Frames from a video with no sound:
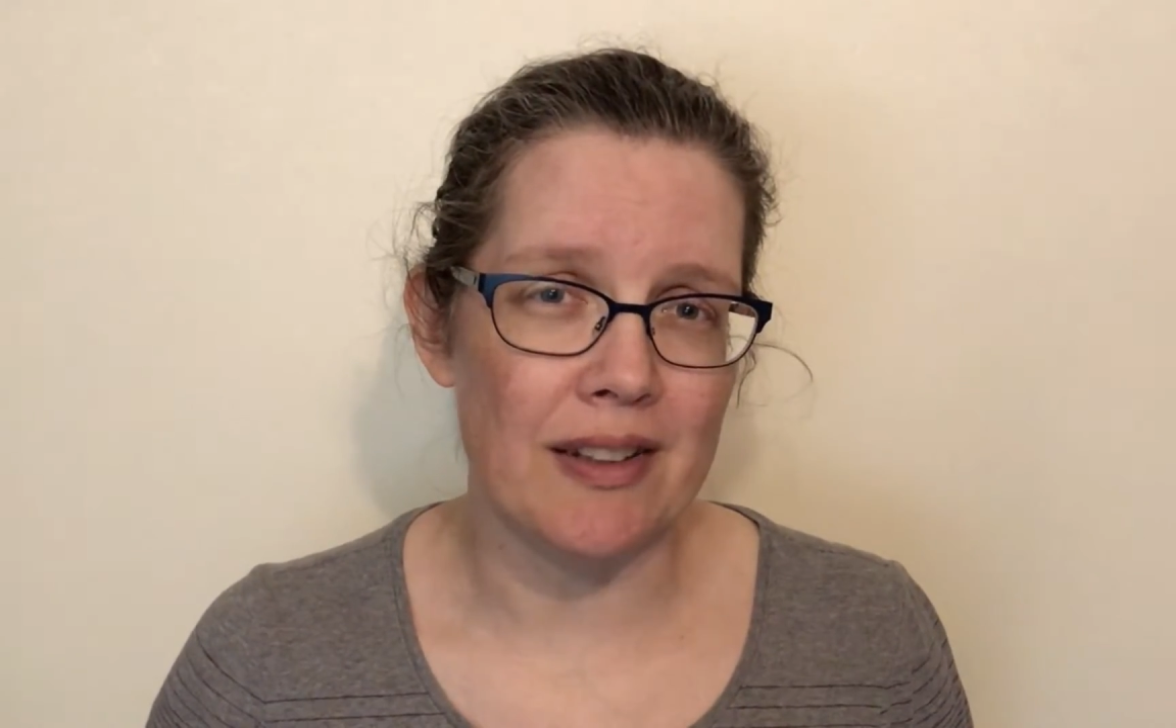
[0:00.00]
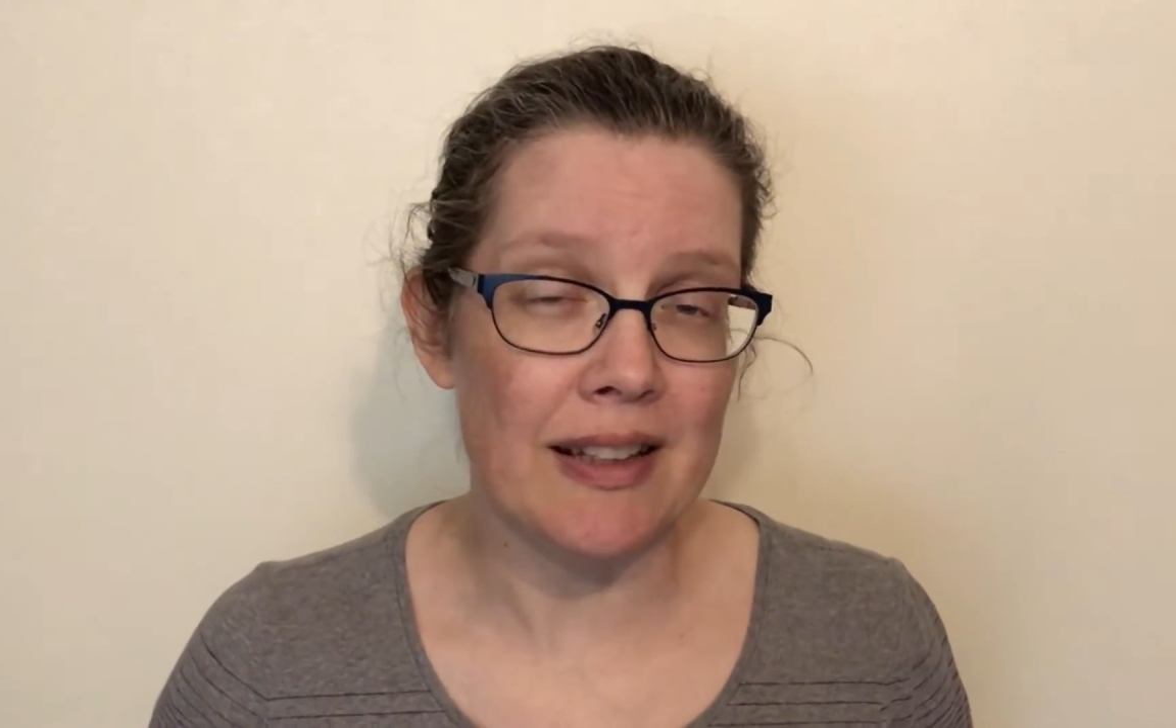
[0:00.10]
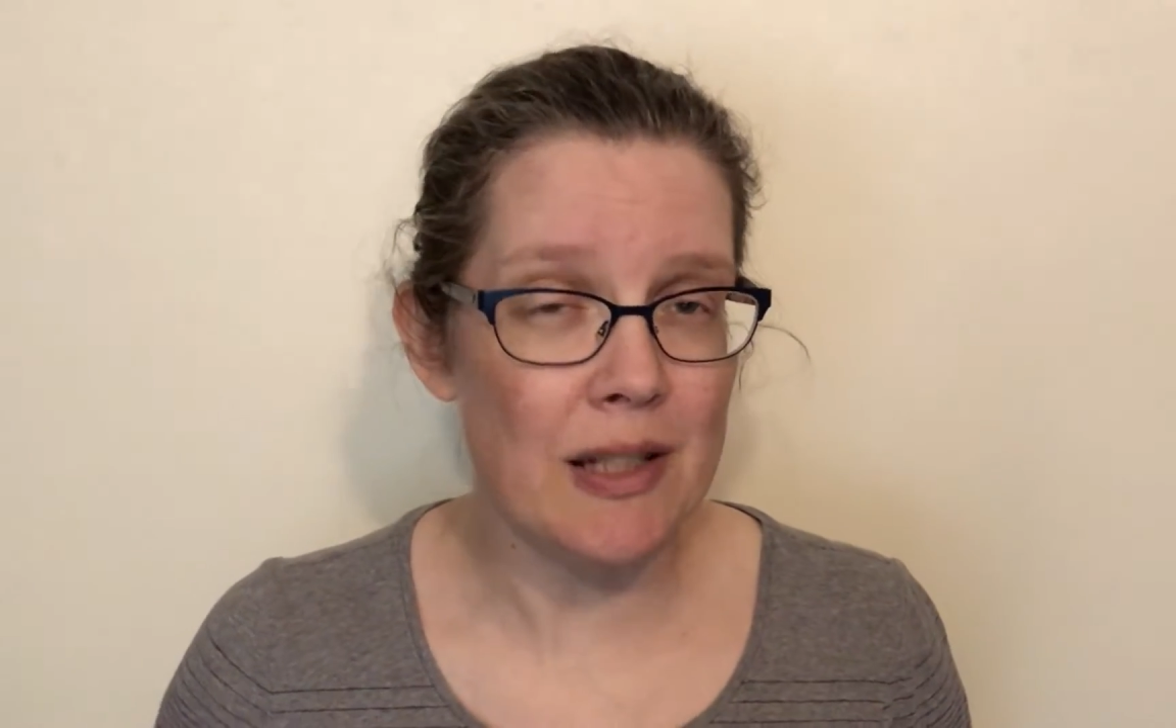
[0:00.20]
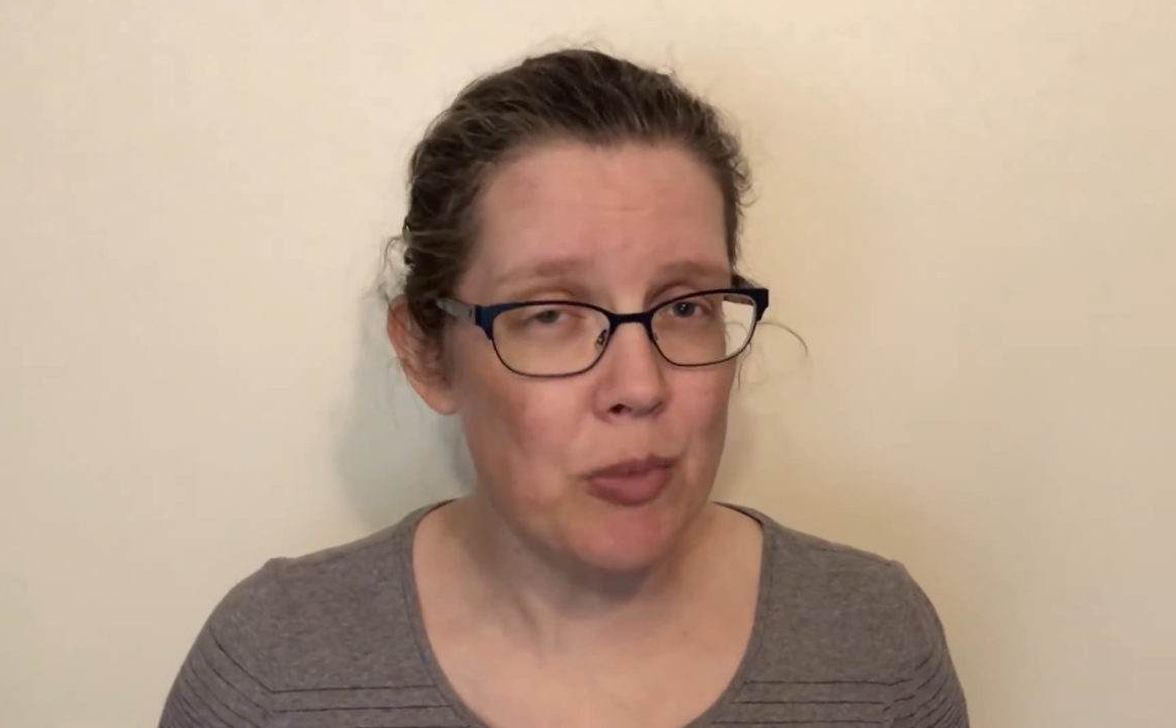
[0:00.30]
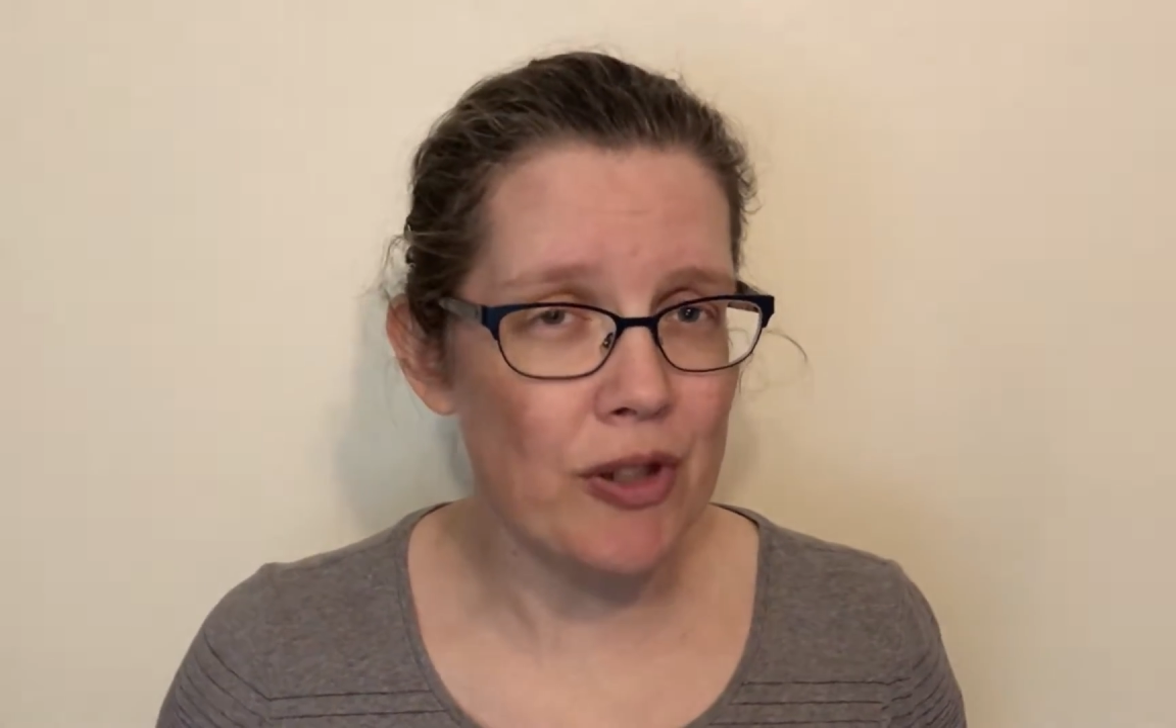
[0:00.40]

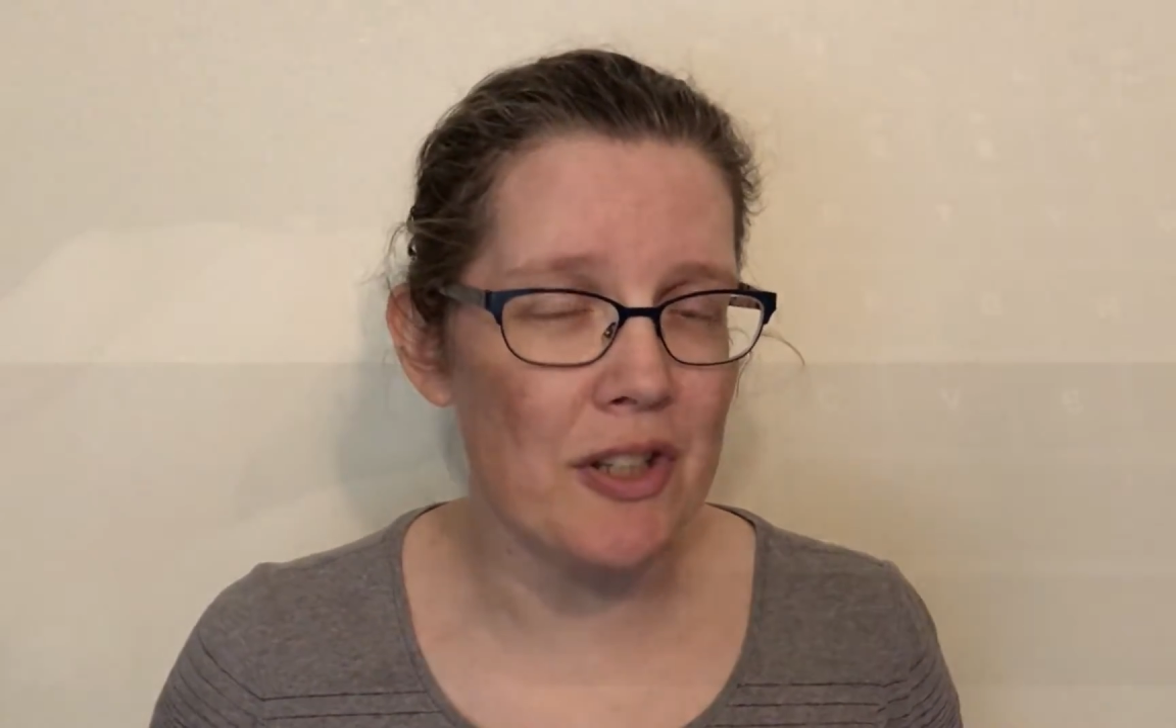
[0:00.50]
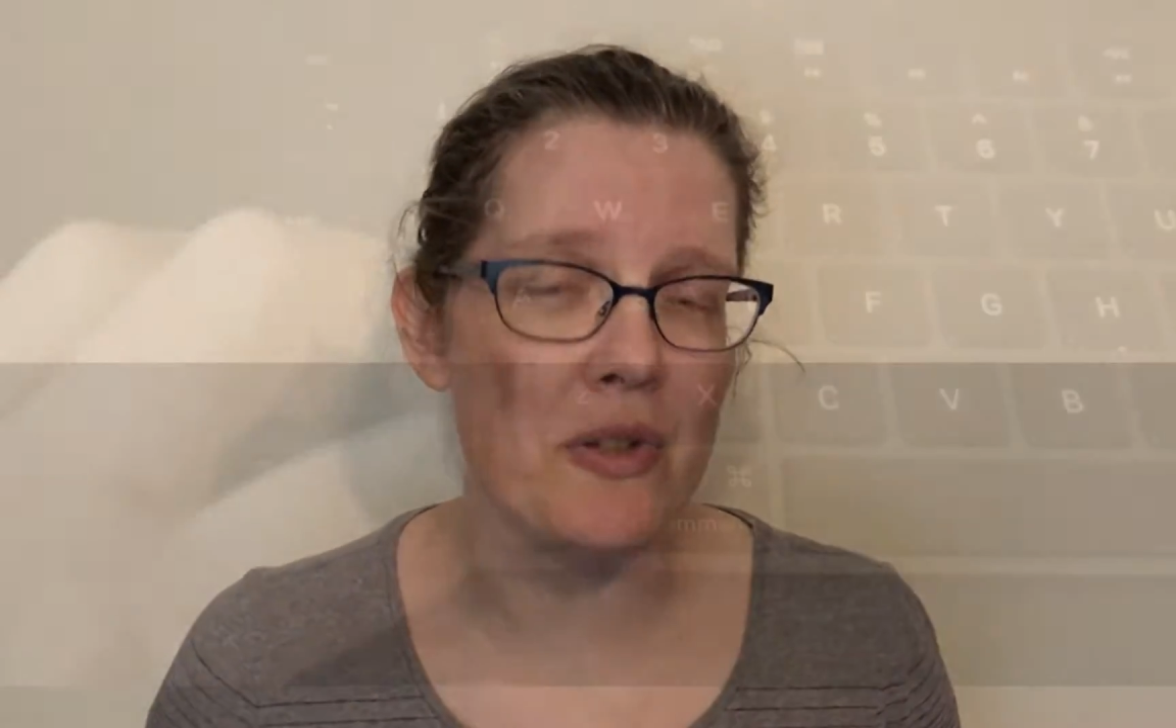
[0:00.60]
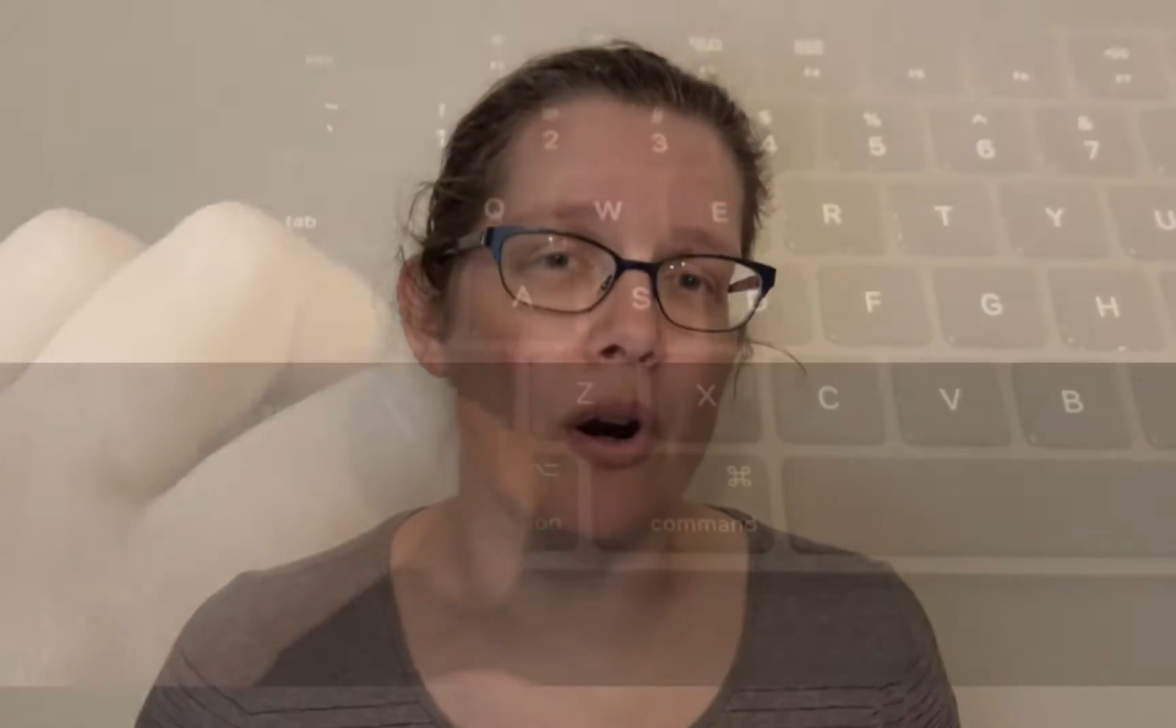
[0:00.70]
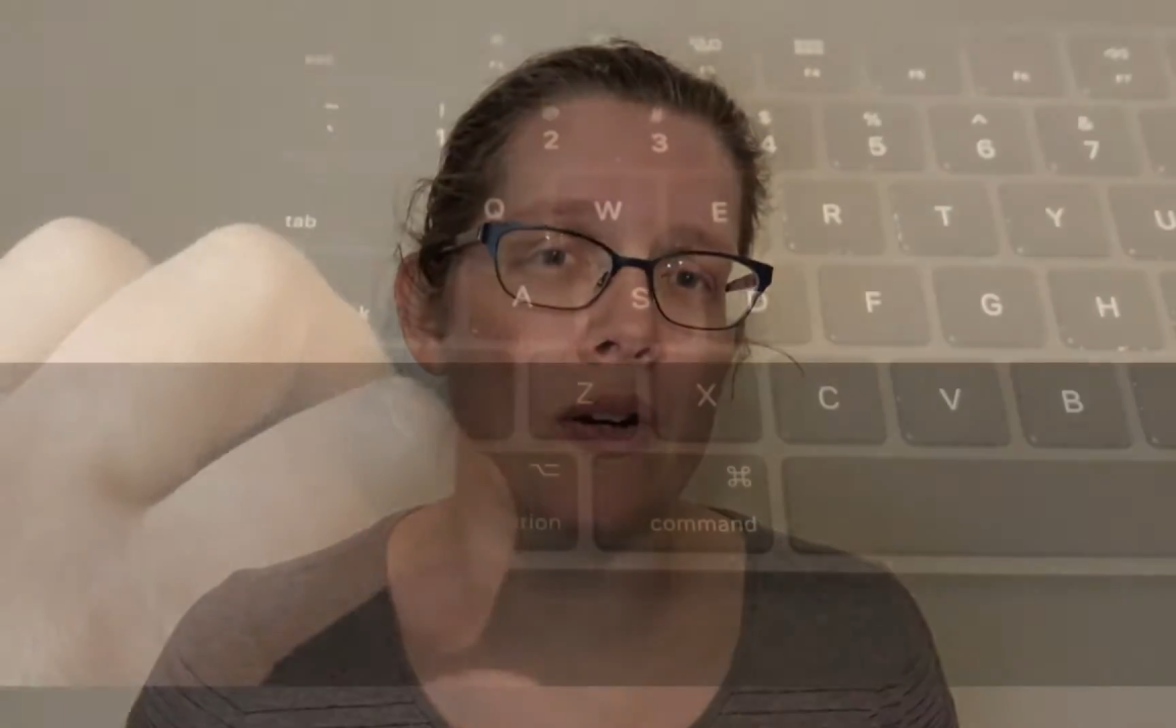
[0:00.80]
that you're